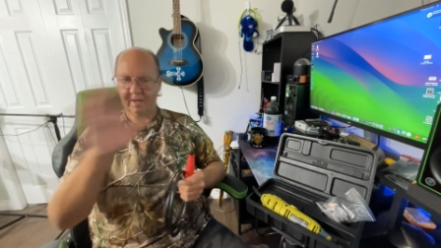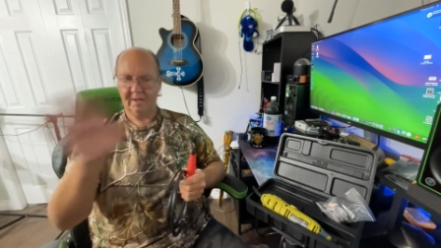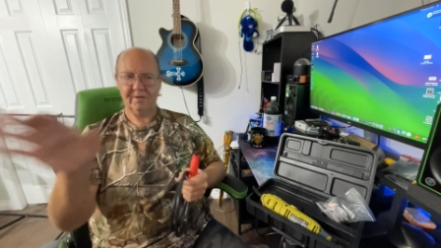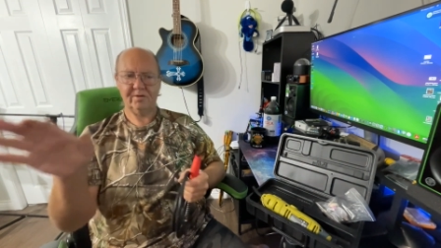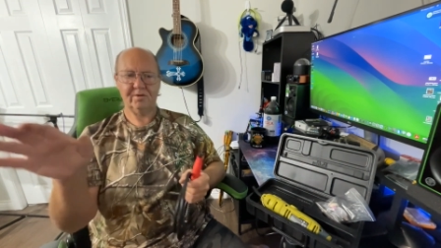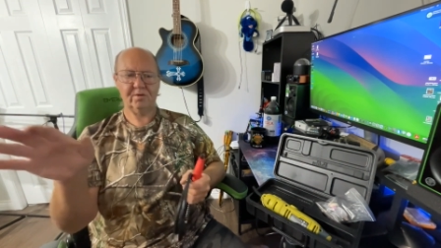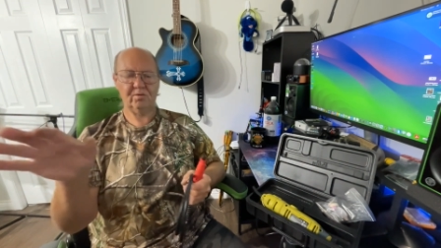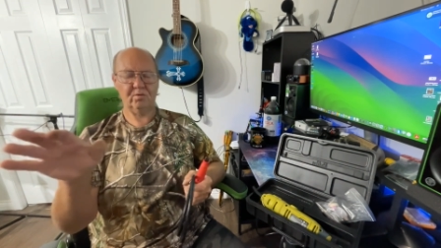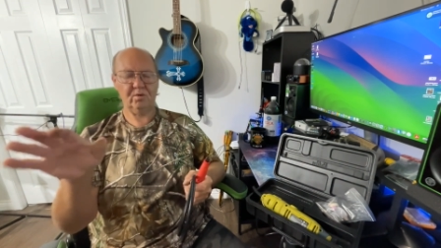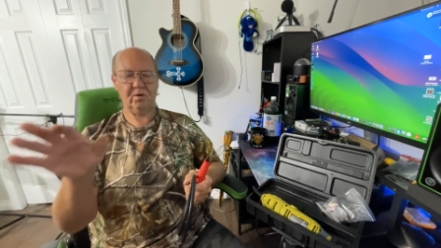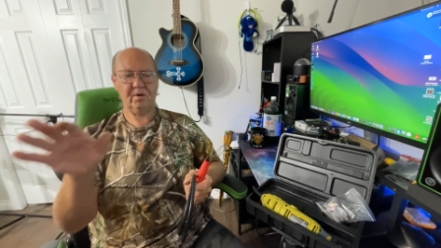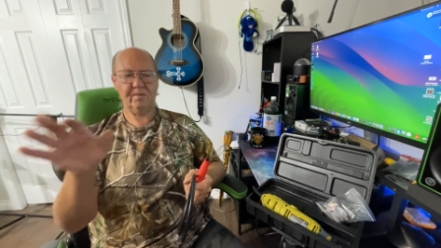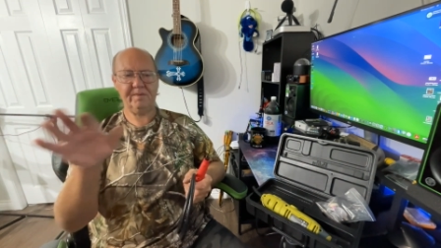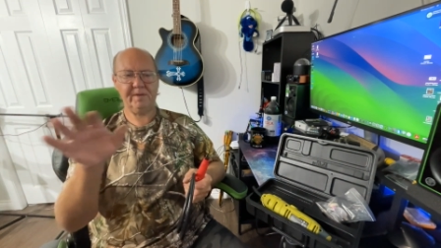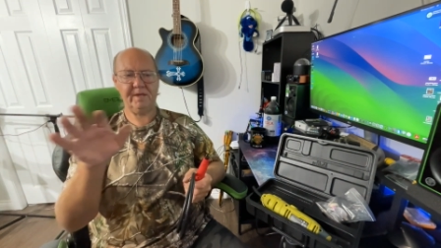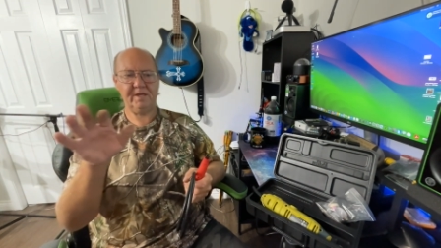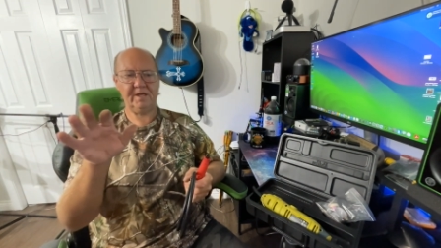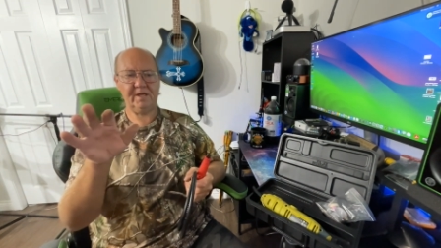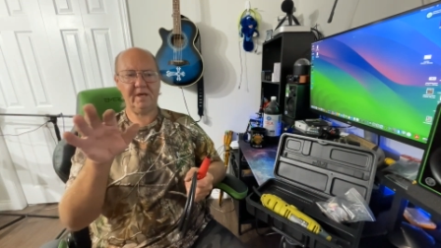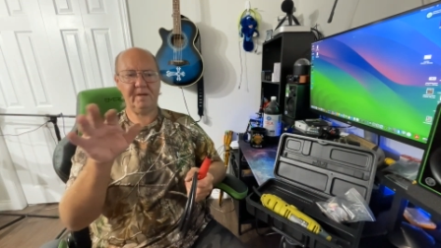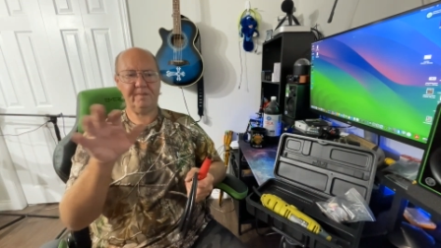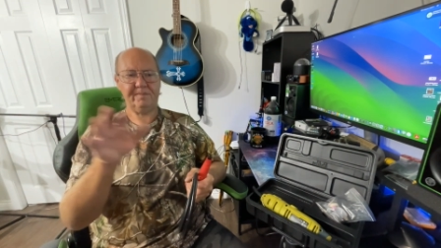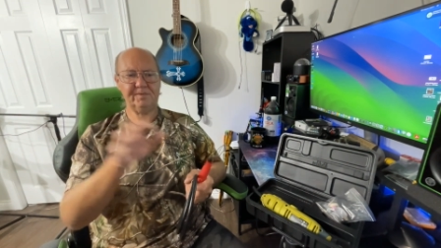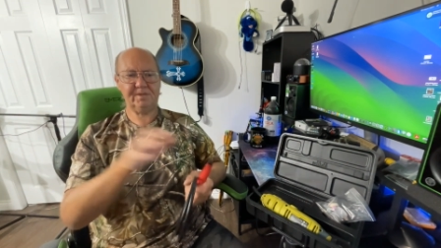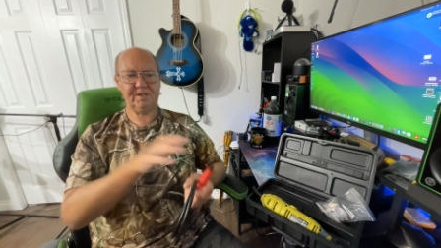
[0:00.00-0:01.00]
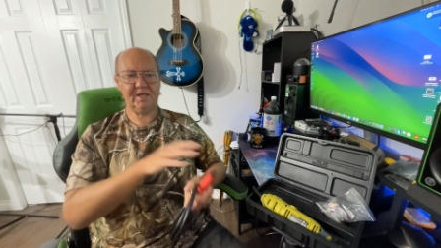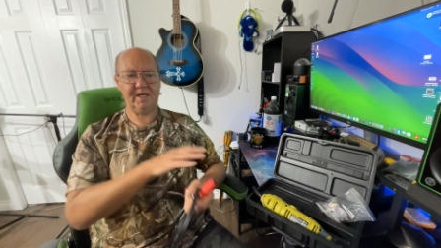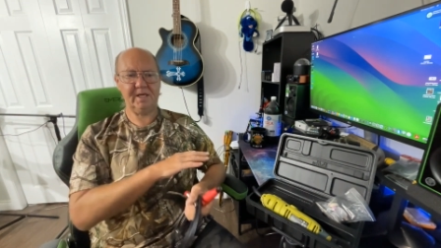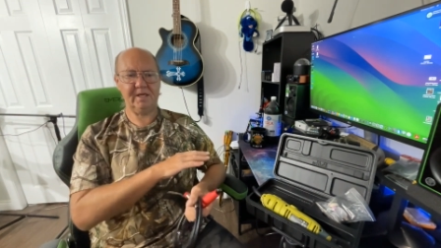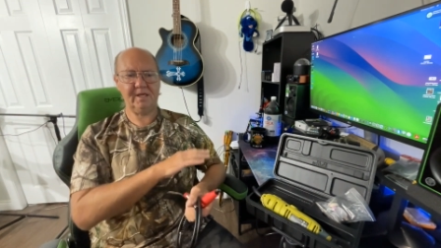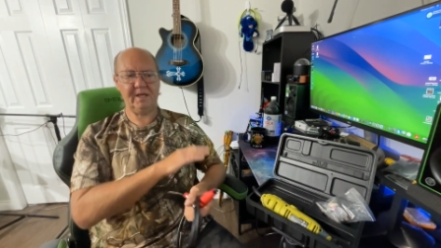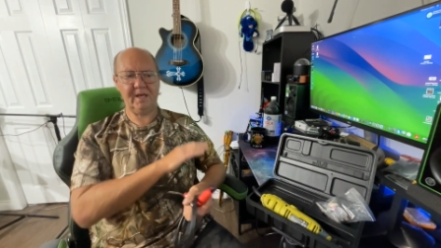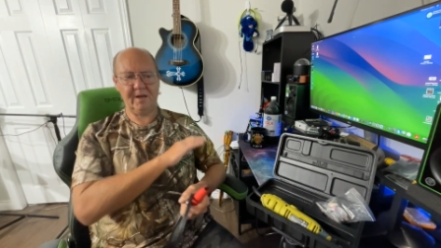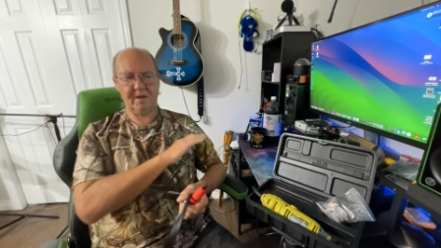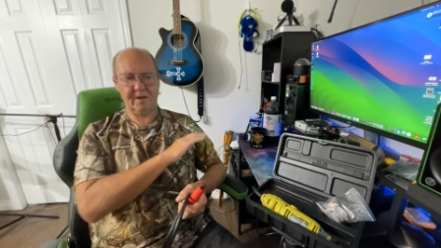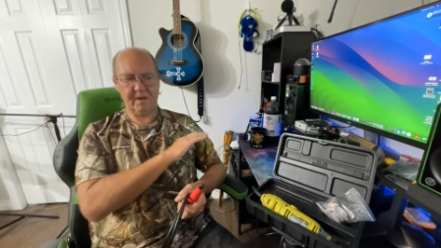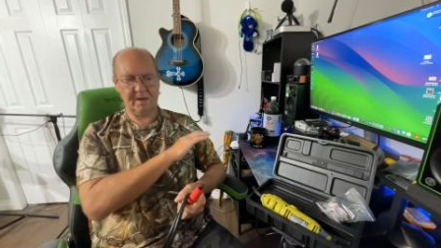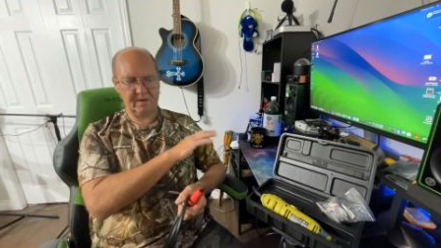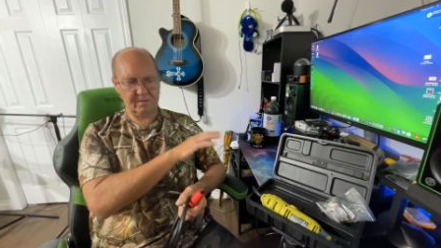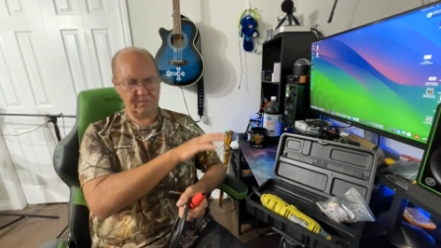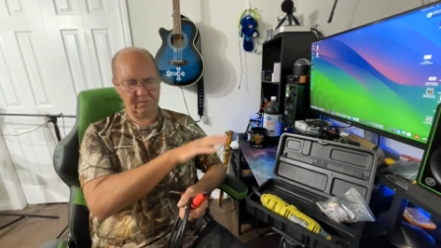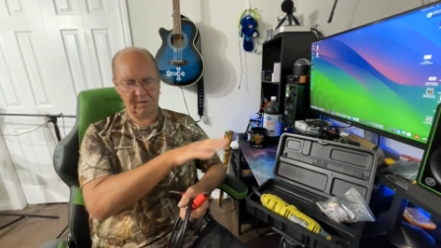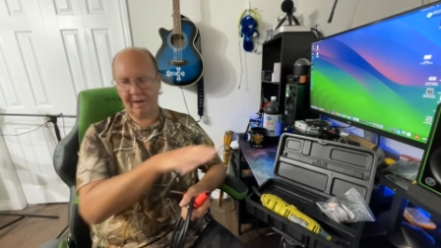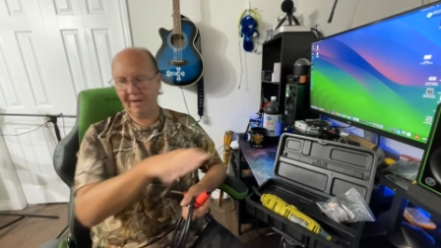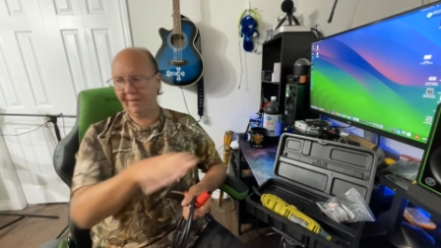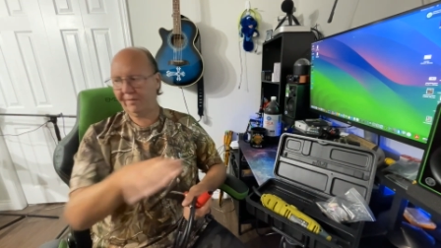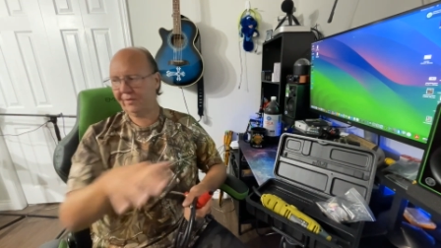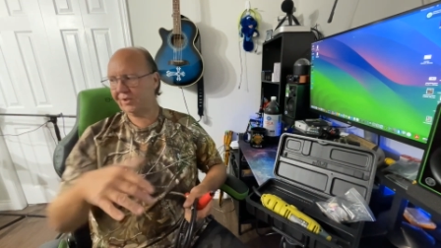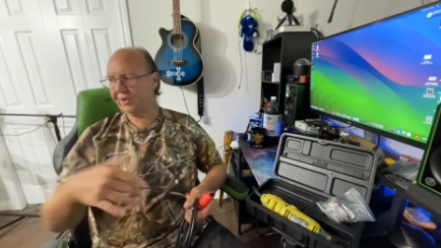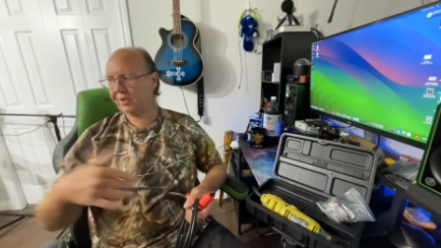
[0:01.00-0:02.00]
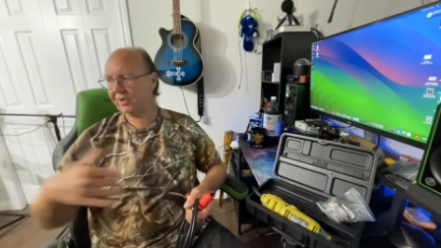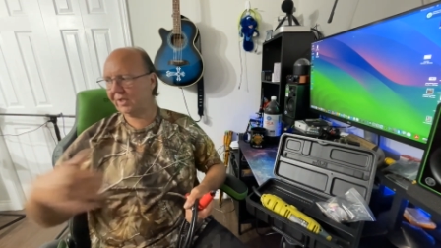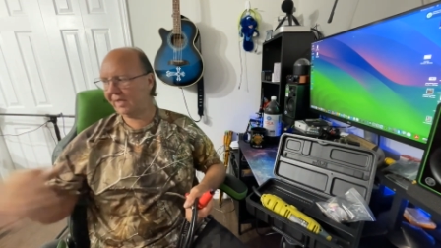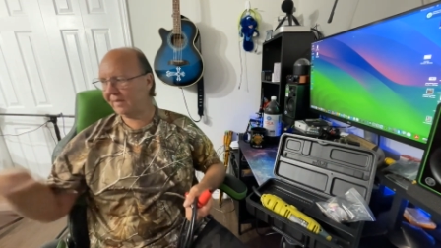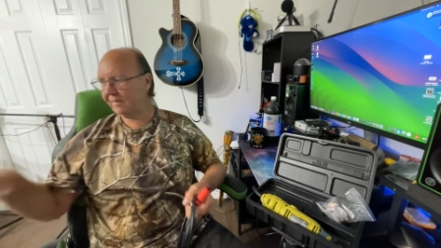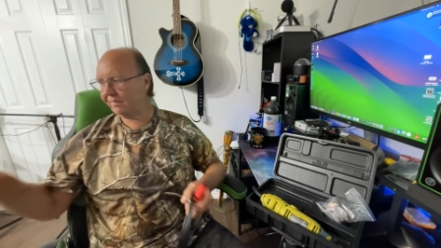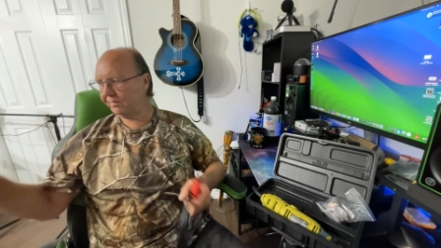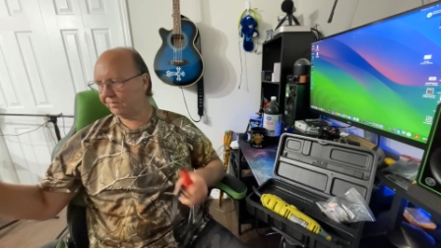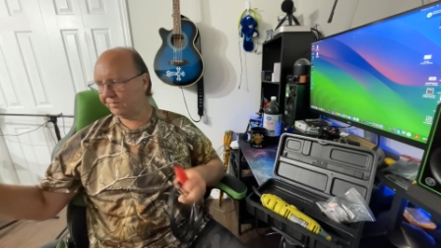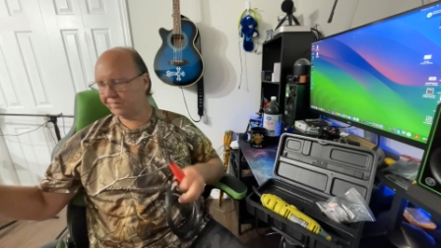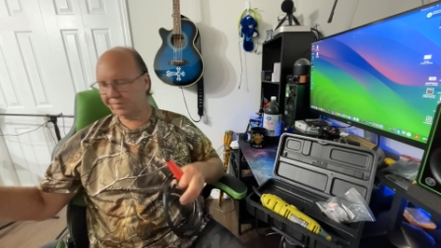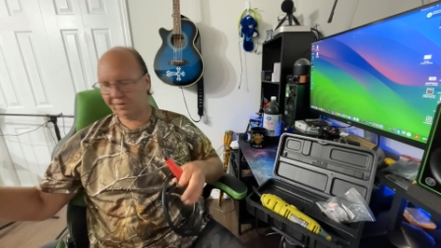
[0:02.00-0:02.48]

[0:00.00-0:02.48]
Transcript: There will be an update around the same